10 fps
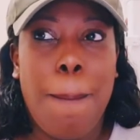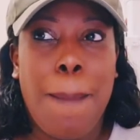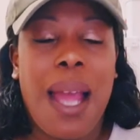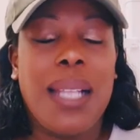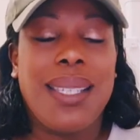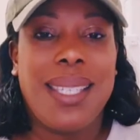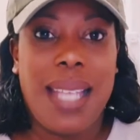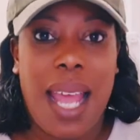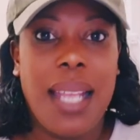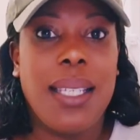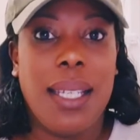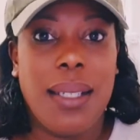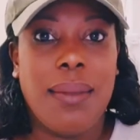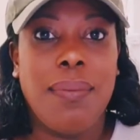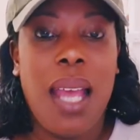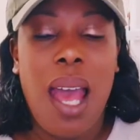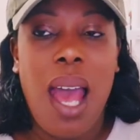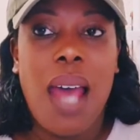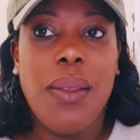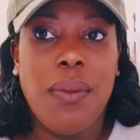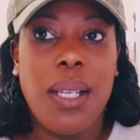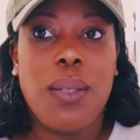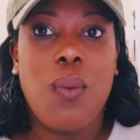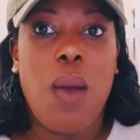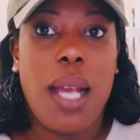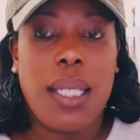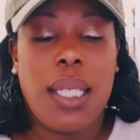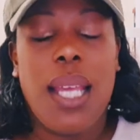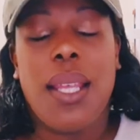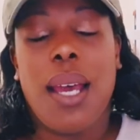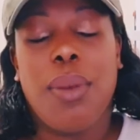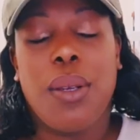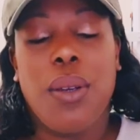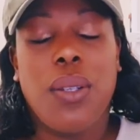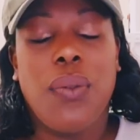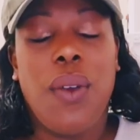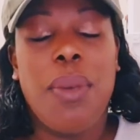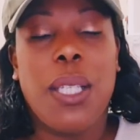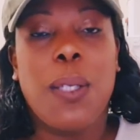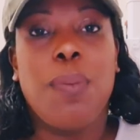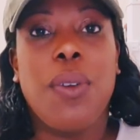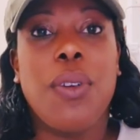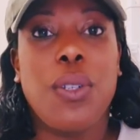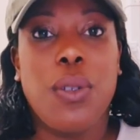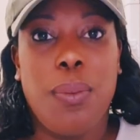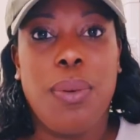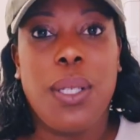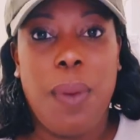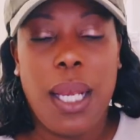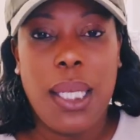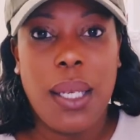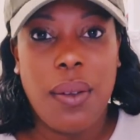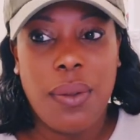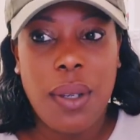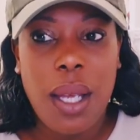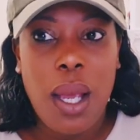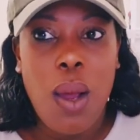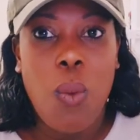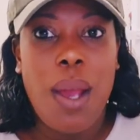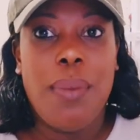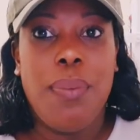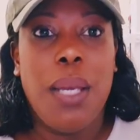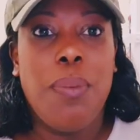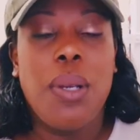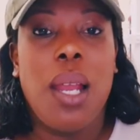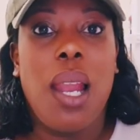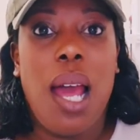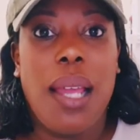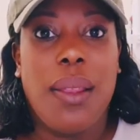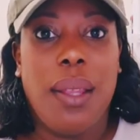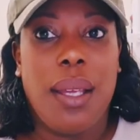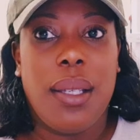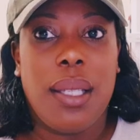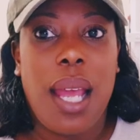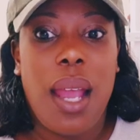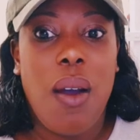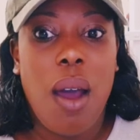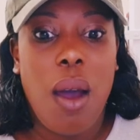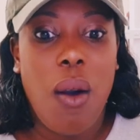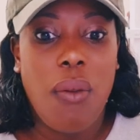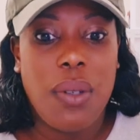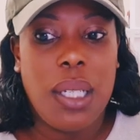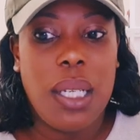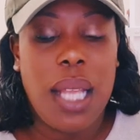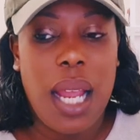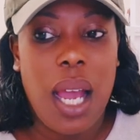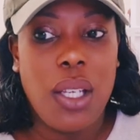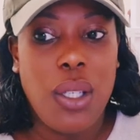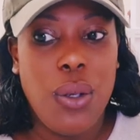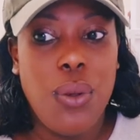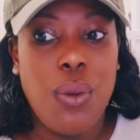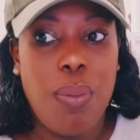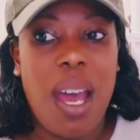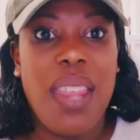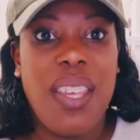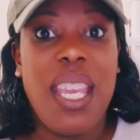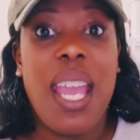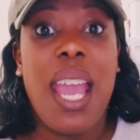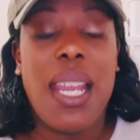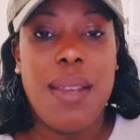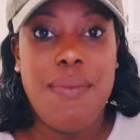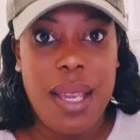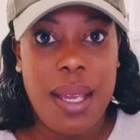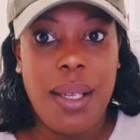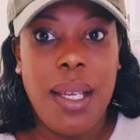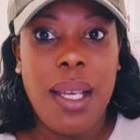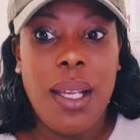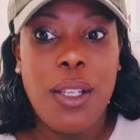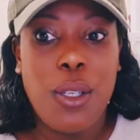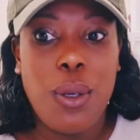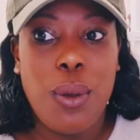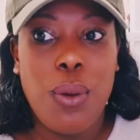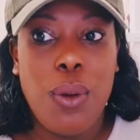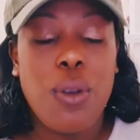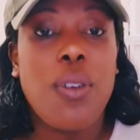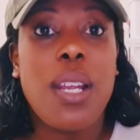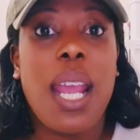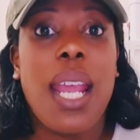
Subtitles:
understanding. And the reason why I say that, because from a spiritual perspective, when people are like this, they are used by the enemy to create